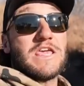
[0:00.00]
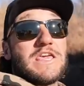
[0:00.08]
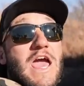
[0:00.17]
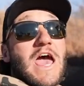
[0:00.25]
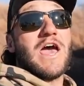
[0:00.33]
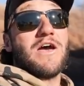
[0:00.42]

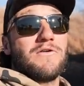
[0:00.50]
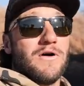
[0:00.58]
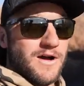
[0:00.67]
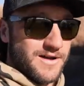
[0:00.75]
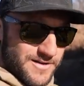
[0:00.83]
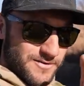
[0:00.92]
Yo!
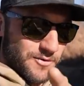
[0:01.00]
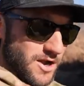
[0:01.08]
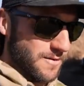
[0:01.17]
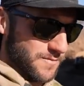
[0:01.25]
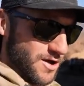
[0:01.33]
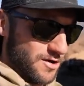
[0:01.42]
What
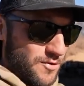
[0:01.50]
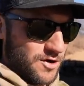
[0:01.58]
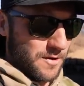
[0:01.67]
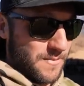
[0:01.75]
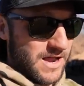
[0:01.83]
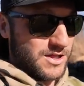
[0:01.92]
up, y'all, and
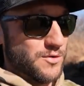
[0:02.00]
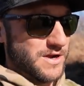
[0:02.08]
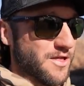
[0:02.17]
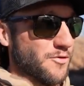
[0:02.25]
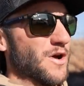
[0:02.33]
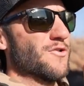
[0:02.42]
welcome back to
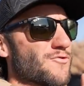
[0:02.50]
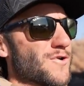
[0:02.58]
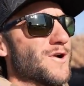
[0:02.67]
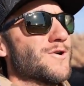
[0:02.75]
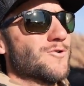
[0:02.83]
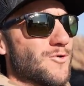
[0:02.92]
another one.
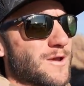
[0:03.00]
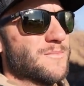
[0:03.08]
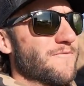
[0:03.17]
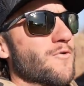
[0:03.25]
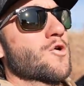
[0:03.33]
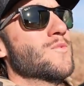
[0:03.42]
Real quick
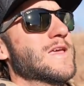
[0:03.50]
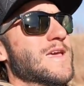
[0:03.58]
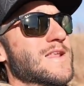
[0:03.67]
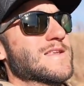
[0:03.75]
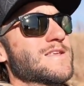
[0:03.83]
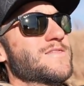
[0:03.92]
before we
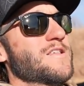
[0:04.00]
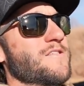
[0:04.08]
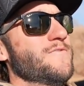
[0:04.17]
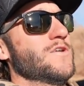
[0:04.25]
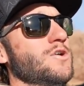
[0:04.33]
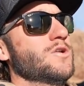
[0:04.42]
get into this
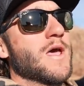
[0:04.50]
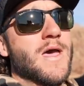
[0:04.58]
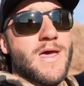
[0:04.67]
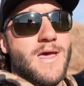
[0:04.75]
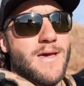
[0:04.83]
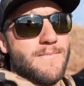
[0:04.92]
filled
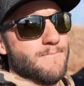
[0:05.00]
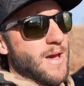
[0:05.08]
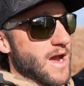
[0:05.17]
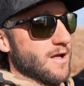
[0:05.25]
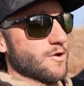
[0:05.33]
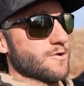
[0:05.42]

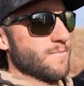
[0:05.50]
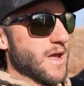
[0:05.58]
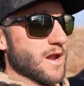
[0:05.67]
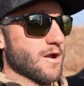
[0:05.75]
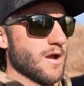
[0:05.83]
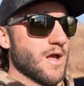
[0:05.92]
mallard banger